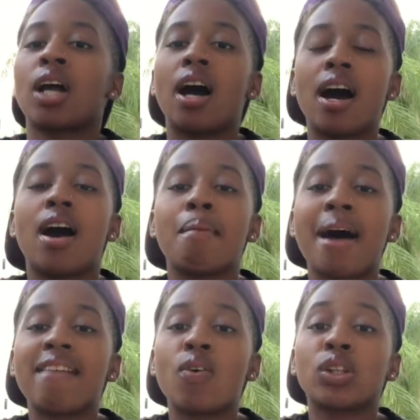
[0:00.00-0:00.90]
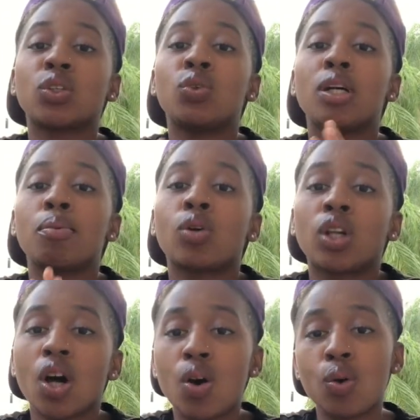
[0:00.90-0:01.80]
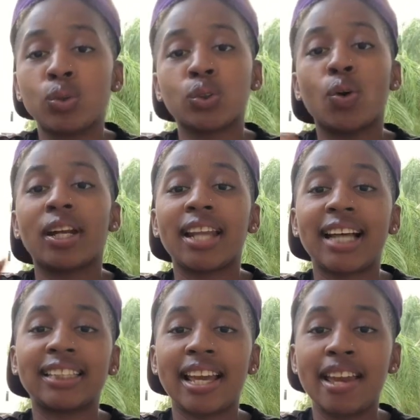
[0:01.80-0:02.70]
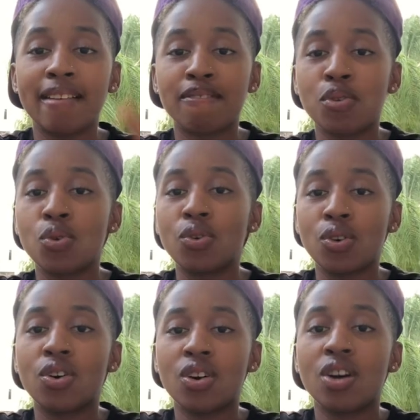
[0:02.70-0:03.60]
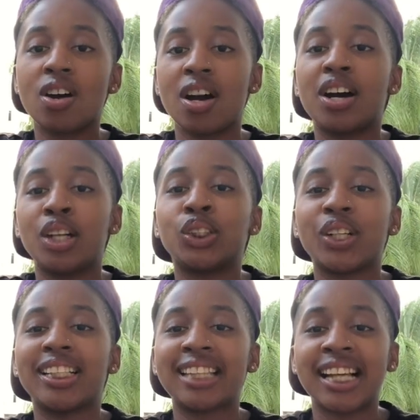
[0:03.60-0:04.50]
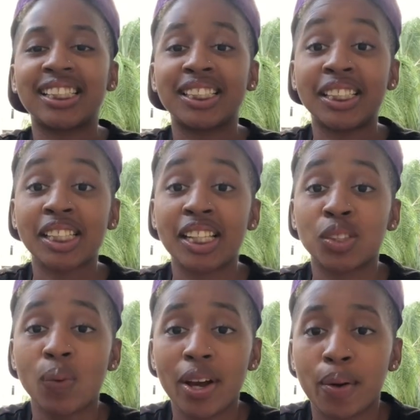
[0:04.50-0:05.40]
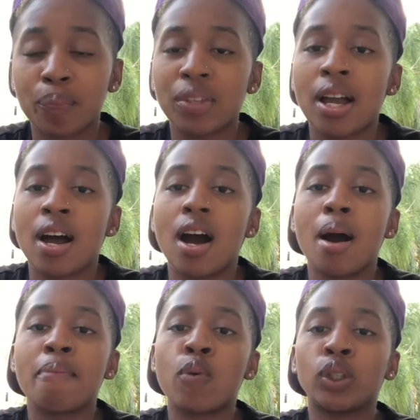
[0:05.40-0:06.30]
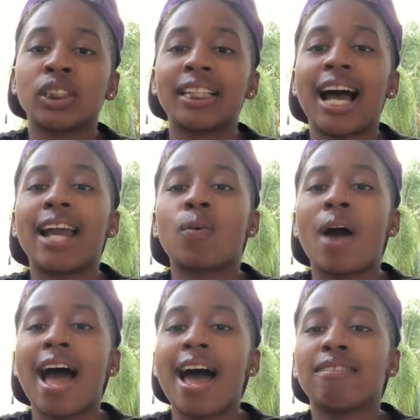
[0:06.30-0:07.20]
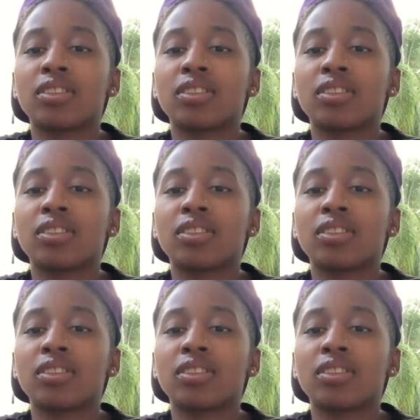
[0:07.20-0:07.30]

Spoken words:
I've also double closed on a nice handful of transactions as well. Fortunately, I don't have